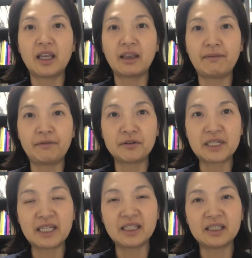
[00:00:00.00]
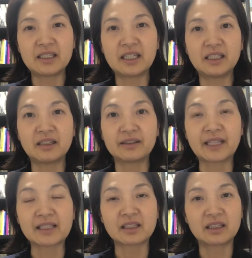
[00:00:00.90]
If you did, then you know,
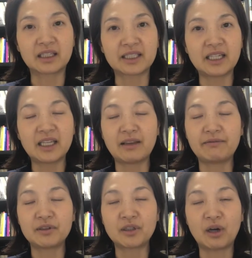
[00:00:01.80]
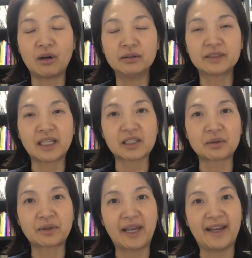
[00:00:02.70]
that's a lucky. If you don't, that's
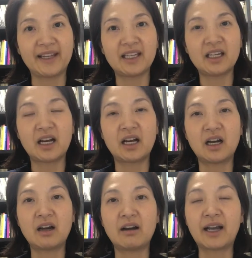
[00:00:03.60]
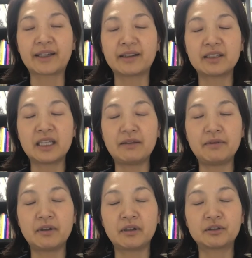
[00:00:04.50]
okay. Uh, I'm gonna give
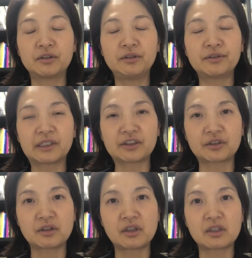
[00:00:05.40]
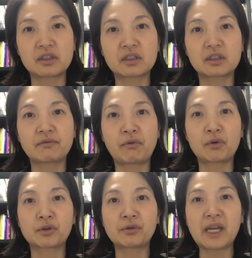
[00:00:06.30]
you a two sessions for
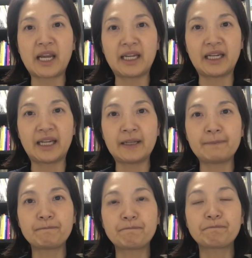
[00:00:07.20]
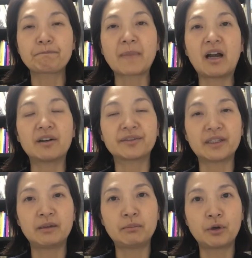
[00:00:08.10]
creating a
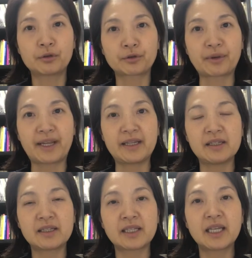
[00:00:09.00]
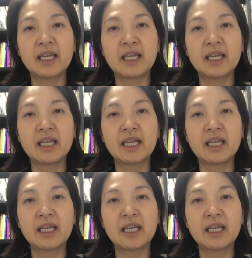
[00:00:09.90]
self-portrait